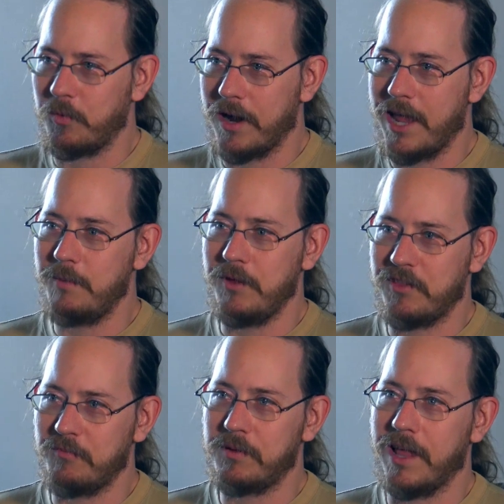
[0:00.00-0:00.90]
were
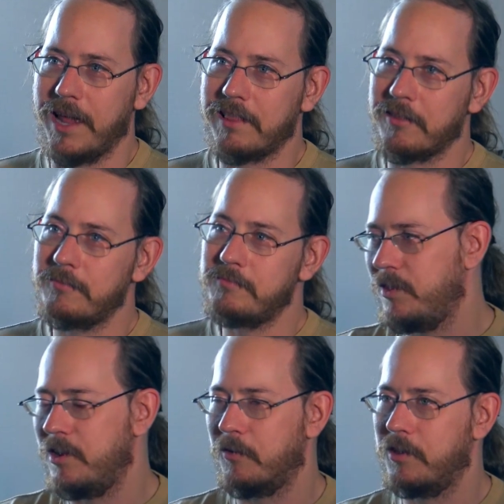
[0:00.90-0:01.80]
enemies of plants.
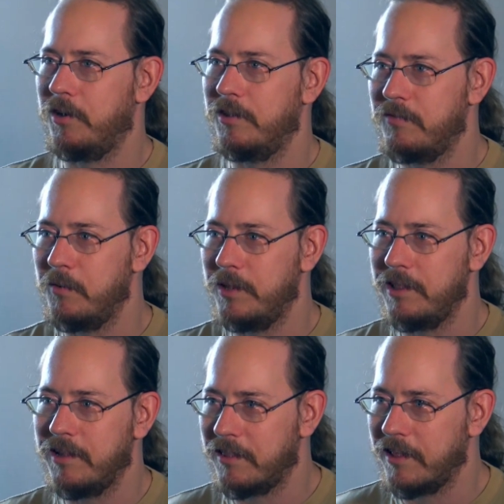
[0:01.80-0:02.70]
You know, killed a few of
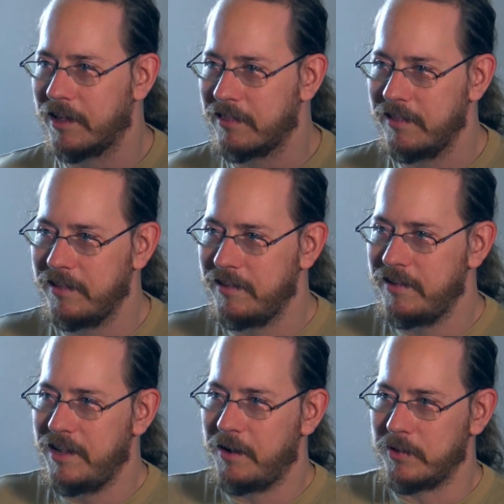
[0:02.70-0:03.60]
these insects.
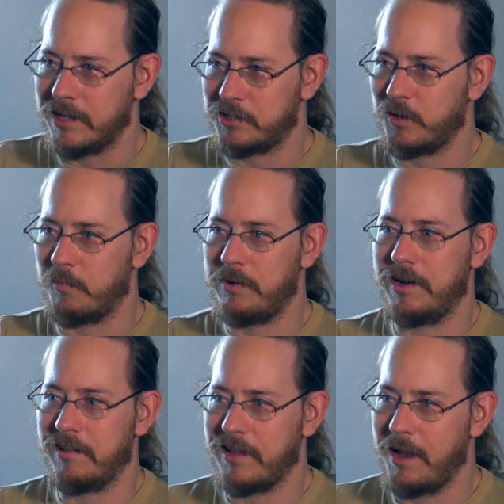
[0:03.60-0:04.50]
And within a short
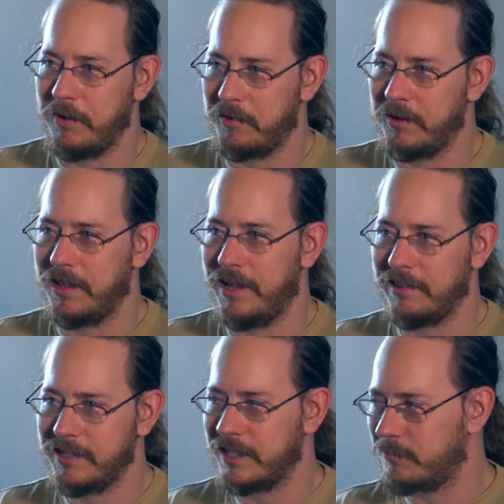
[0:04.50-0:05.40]
period of time, I'd
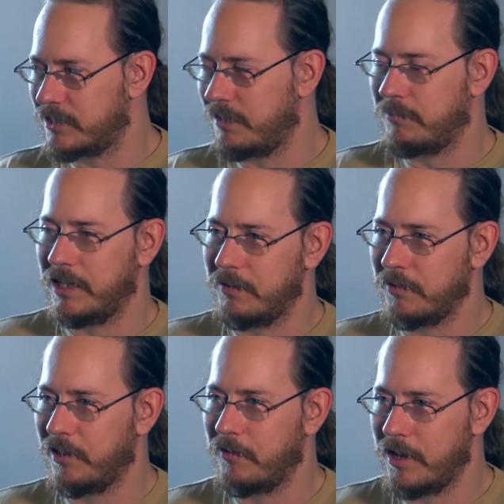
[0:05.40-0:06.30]
realized that there was something that
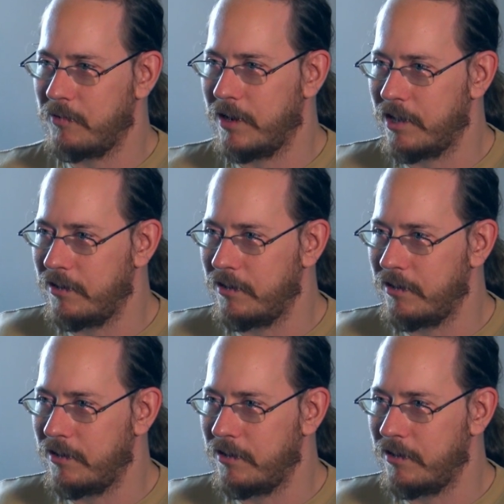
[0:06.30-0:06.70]
was already quite